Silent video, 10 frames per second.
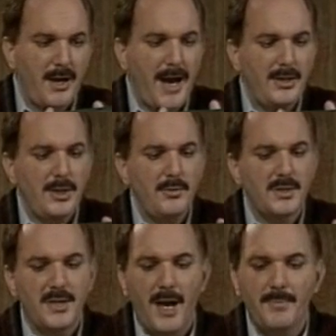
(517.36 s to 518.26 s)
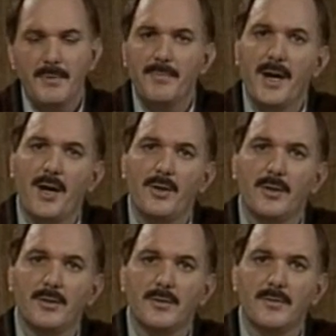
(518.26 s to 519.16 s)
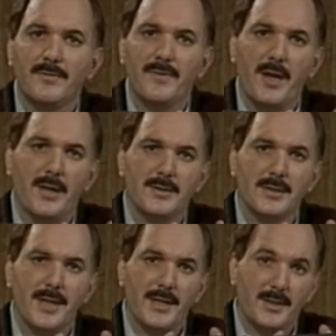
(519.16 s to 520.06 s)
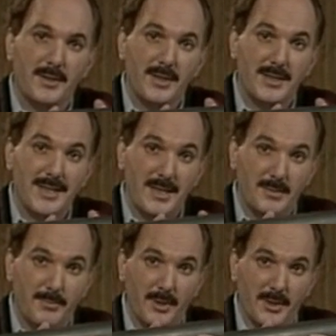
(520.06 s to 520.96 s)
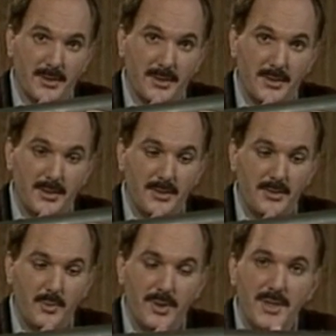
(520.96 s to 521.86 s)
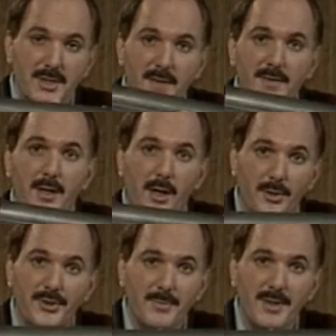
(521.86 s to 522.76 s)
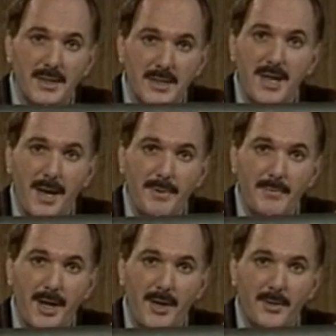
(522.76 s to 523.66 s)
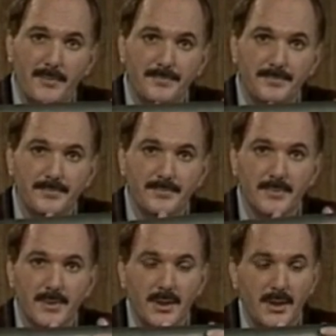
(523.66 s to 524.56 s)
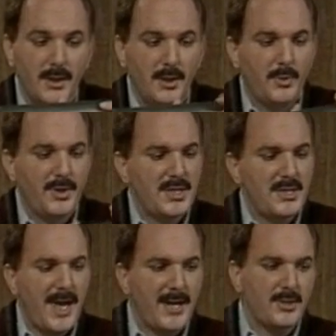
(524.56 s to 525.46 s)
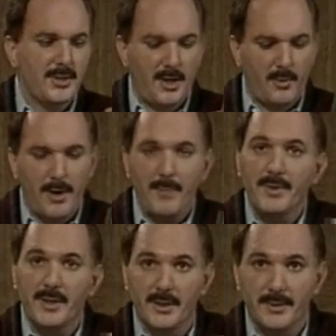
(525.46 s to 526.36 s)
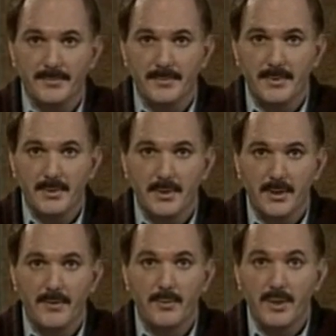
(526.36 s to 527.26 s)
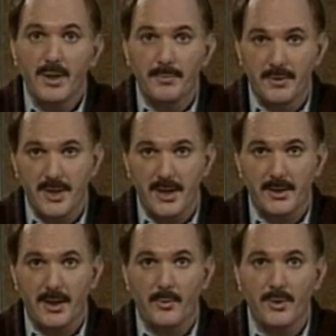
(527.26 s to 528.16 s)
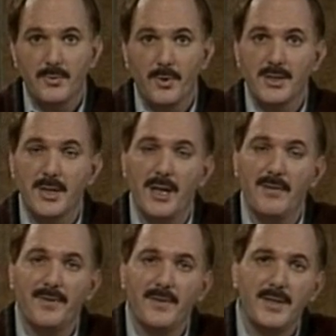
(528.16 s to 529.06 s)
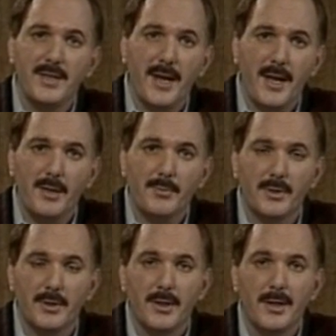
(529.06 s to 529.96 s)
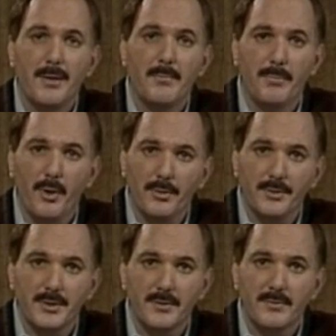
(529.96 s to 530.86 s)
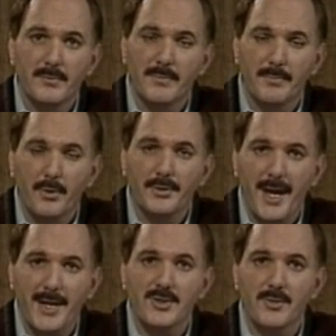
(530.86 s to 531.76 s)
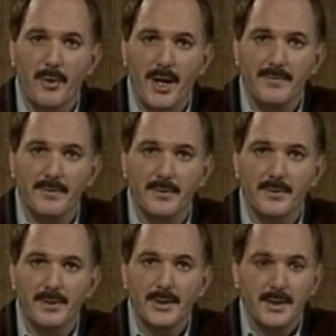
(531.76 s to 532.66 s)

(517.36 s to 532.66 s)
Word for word: Now, how do you stopping power fans like this as a bullet? Wouldn't this have the ultimate in stopping power? Well, this is actually a replica of the real projectile, which was a .50 caliber bolt from a bolt-action rifle.